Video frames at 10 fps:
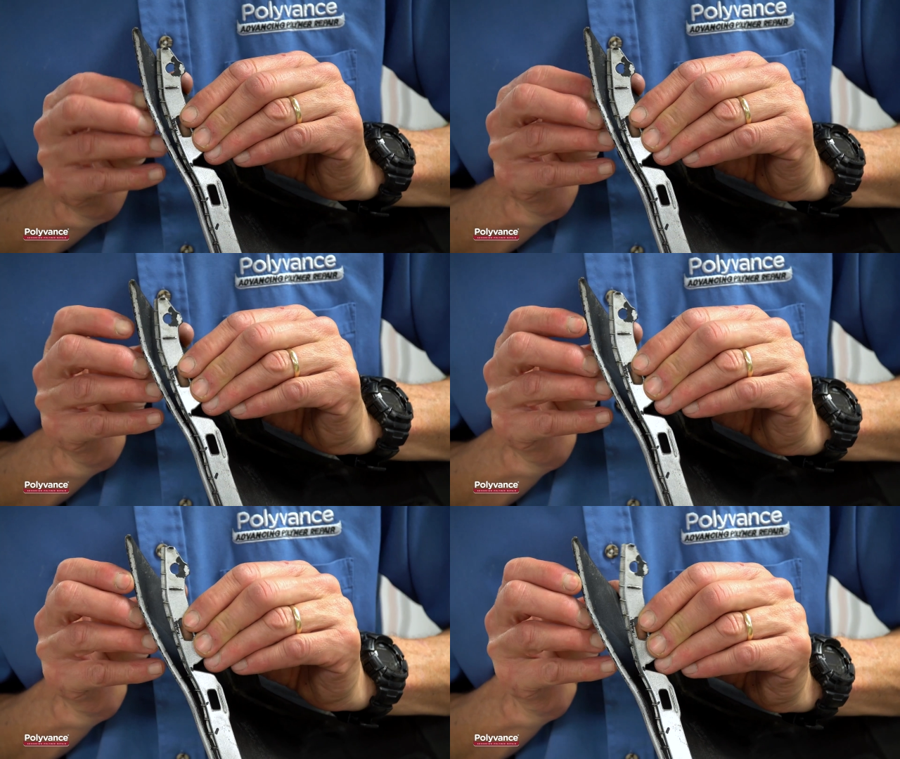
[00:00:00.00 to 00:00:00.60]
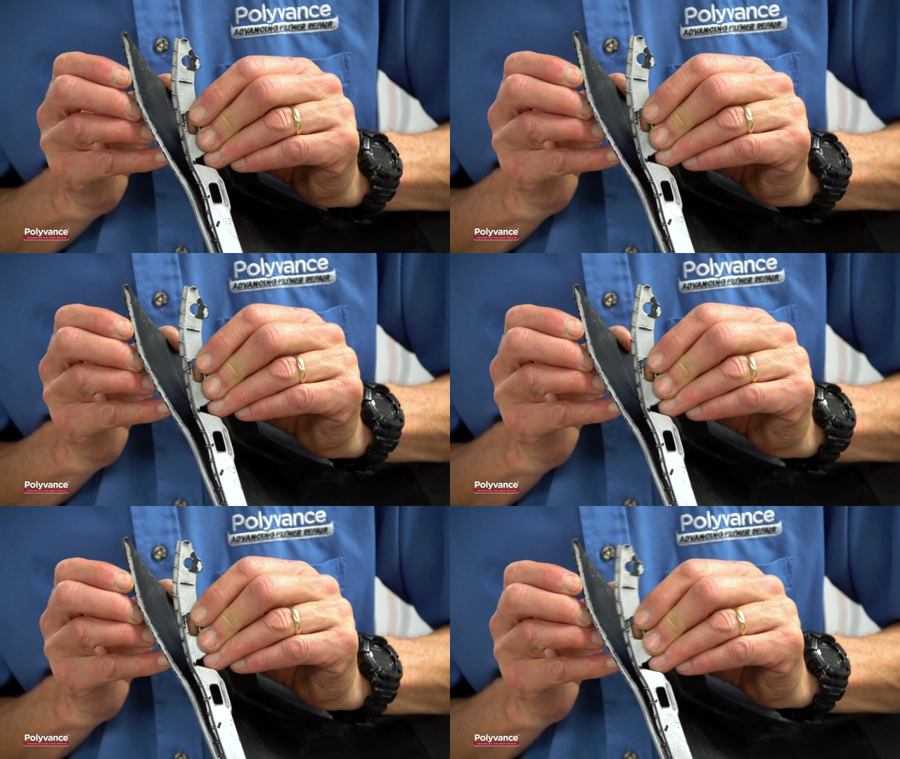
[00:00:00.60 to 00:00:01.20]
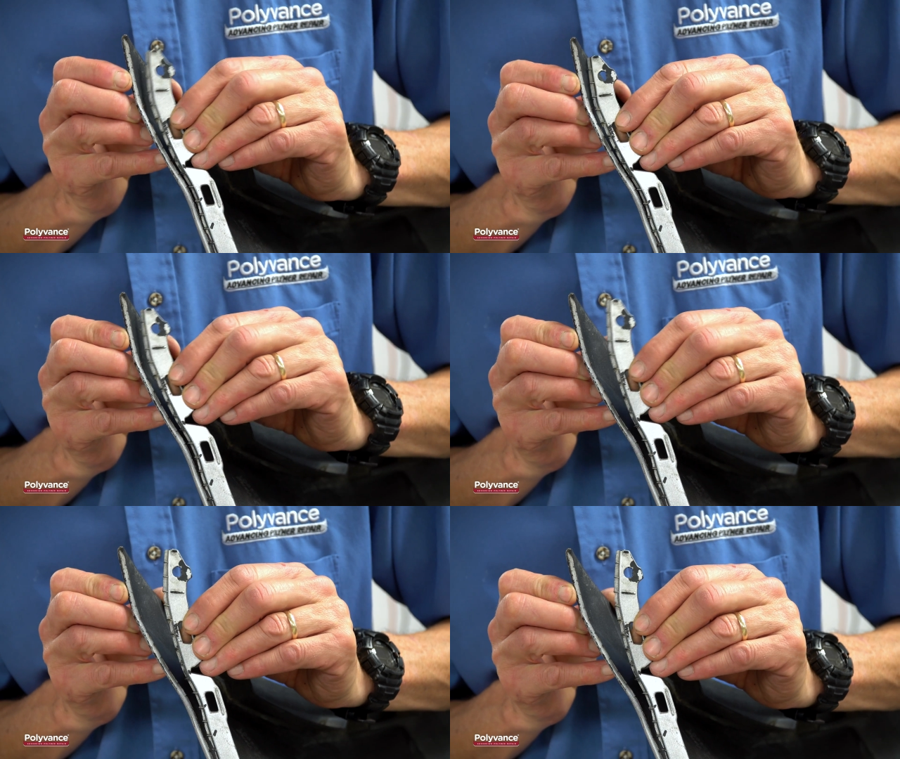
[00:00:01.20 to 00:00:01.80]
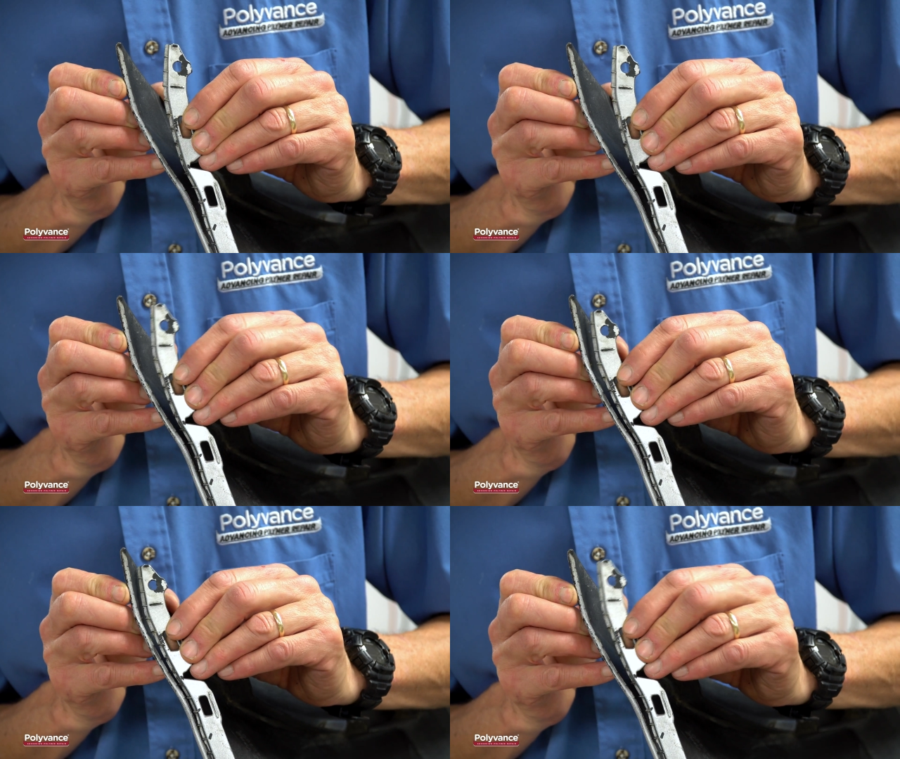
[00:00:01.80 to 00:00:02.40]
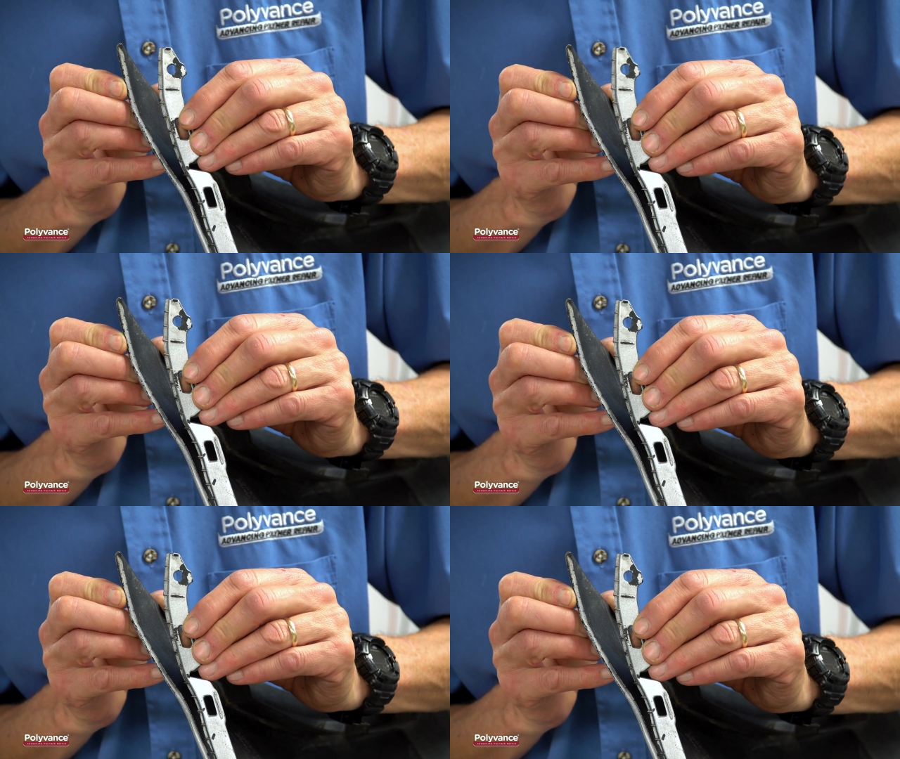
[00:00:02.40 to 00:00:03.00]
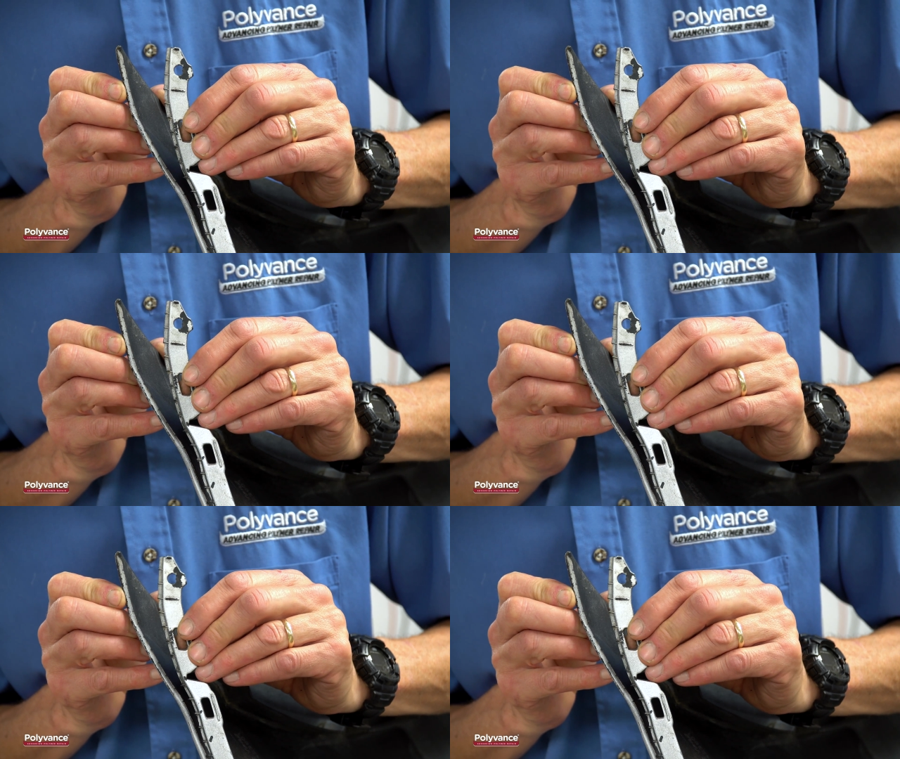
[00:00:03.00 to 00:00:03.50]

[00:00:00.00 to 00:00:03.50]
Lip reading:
(no speaker visible)